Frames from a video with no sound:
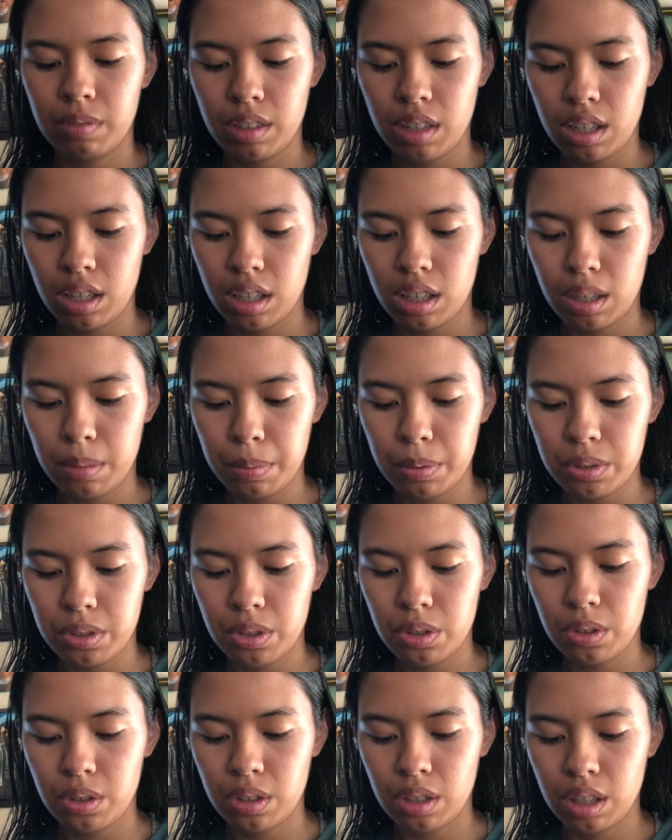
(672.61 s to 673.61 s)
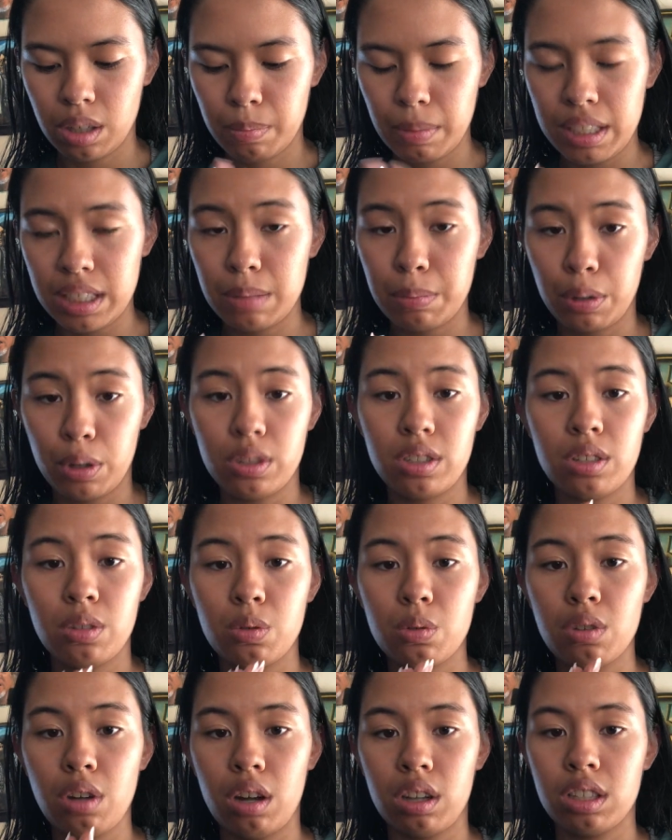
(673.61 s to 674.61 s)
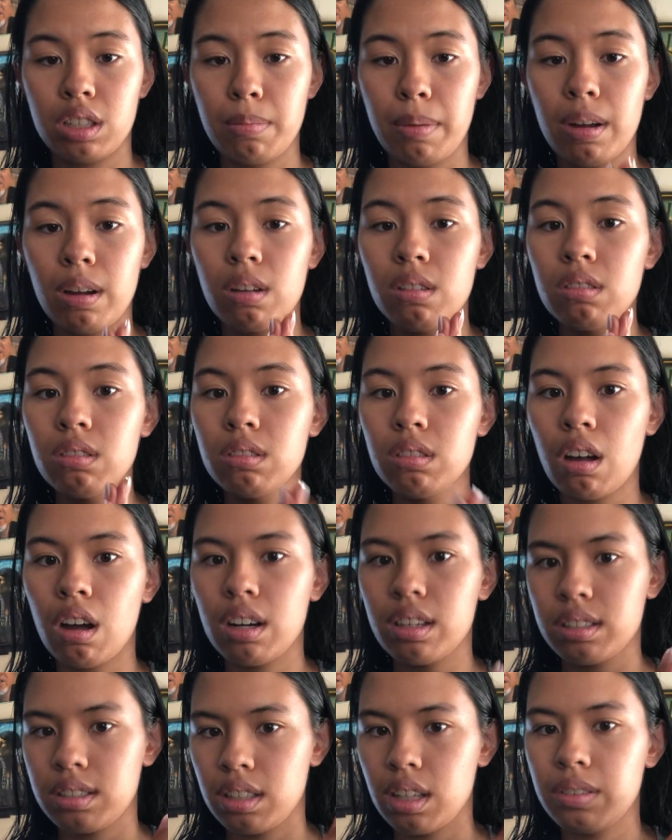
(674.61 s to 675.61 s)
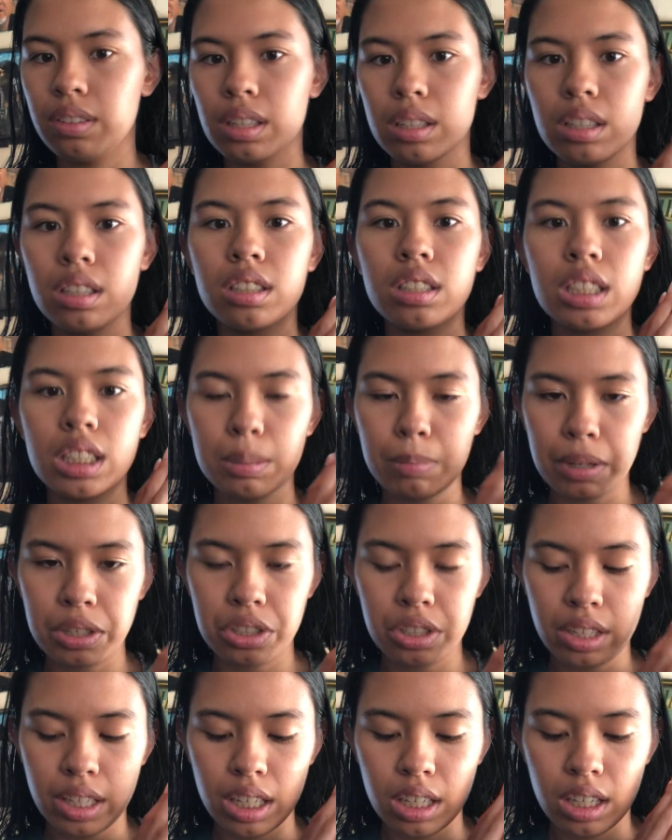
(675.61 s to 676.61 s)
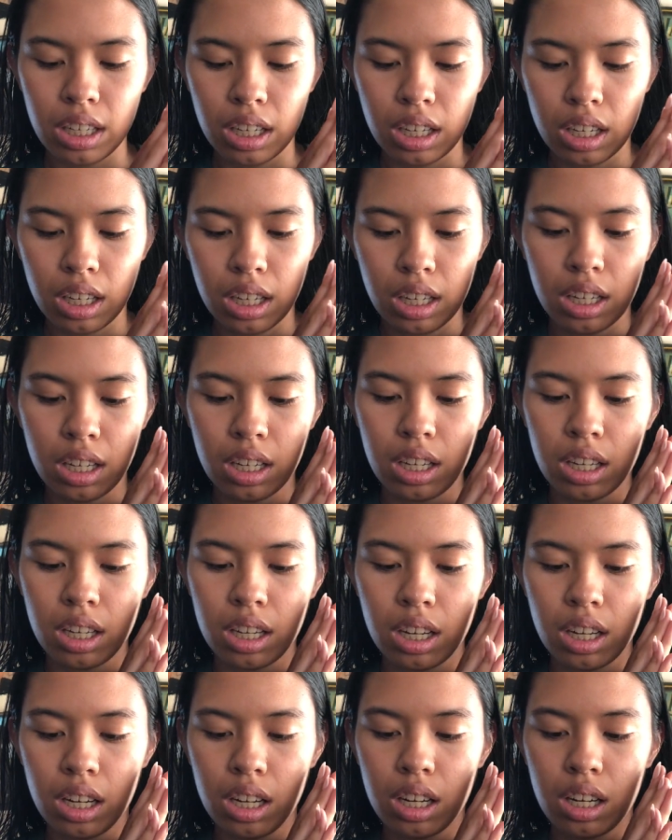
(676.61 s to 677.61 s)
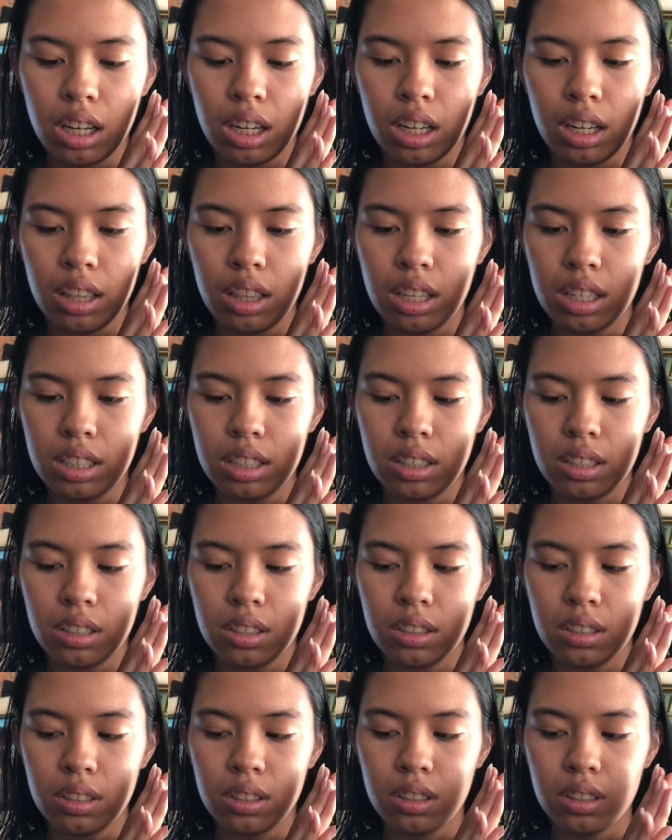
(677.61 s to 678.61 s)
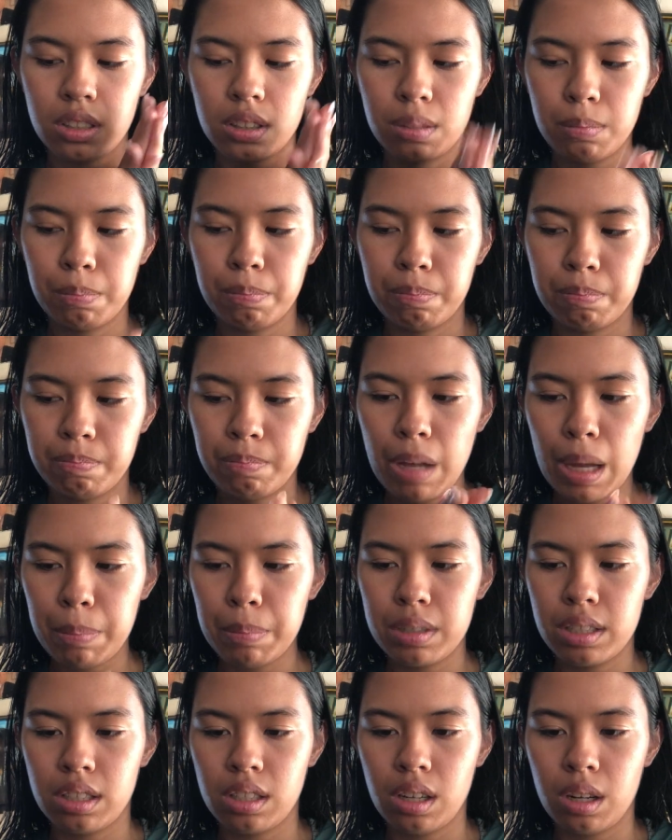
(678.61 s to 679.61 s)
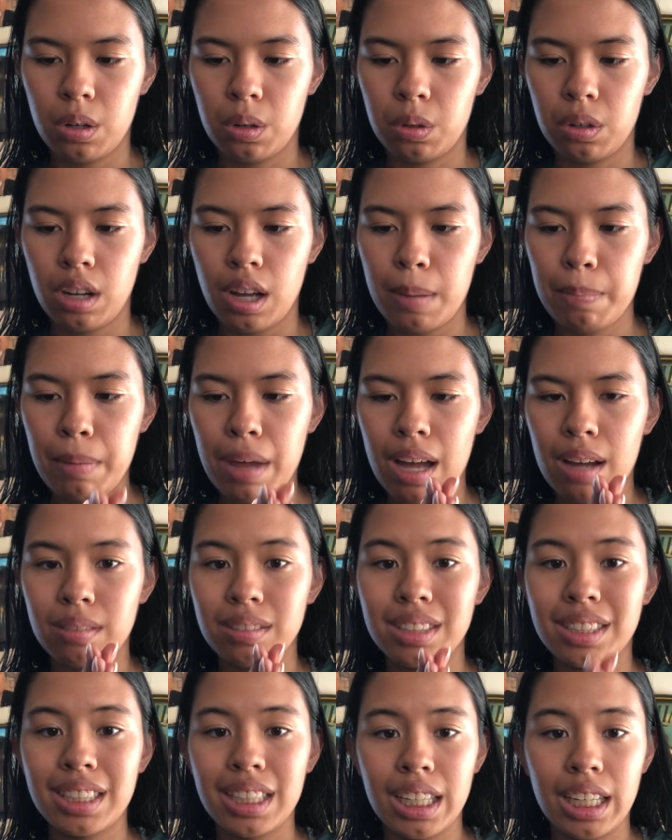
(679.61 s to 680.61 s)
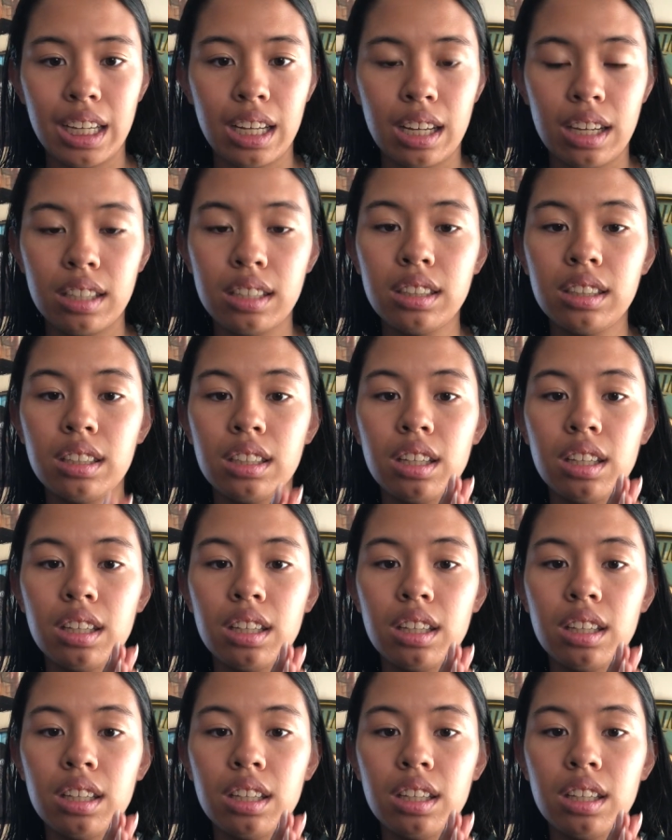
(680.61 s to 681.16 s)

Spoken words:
person who talks about a lot of stuff, and especially this episode about Jaeyeon.